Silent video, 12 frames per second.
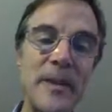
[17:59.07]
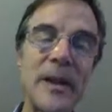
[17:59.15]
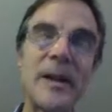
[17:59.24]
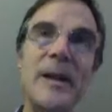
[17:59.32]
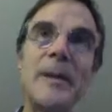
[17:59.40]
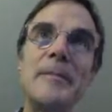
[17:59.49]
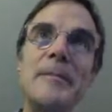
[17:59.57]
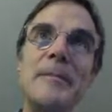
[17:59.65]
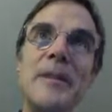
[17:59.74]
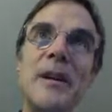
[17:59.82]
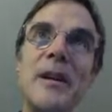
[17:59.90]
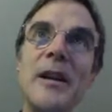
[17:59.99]
um,
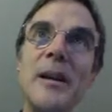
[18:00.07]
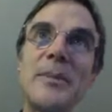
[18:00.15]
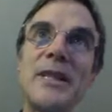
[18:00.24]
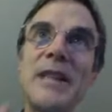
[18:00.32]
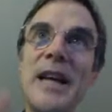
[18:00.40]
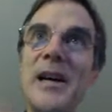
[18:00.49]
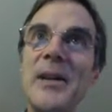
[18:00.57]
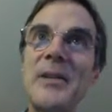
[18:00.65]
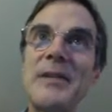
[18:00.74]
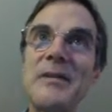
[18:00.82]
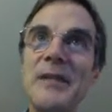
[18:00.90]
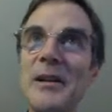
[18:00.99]
clips out
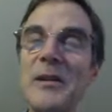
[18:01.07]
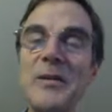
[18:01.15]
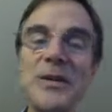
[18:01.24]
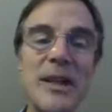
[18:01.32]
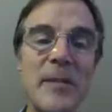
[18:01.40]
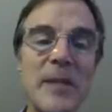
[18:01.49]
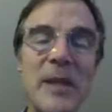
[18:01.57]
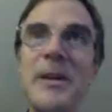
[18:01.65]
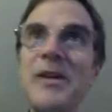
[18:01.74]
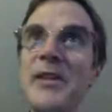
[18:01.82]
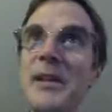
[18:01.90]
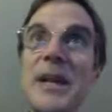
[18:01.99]
a little sub
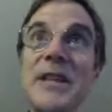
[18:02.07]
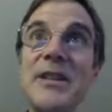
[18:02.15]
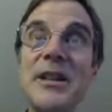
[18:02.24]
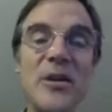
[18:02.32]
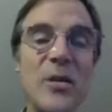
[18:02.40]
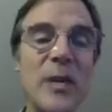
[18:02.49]
image and makes a new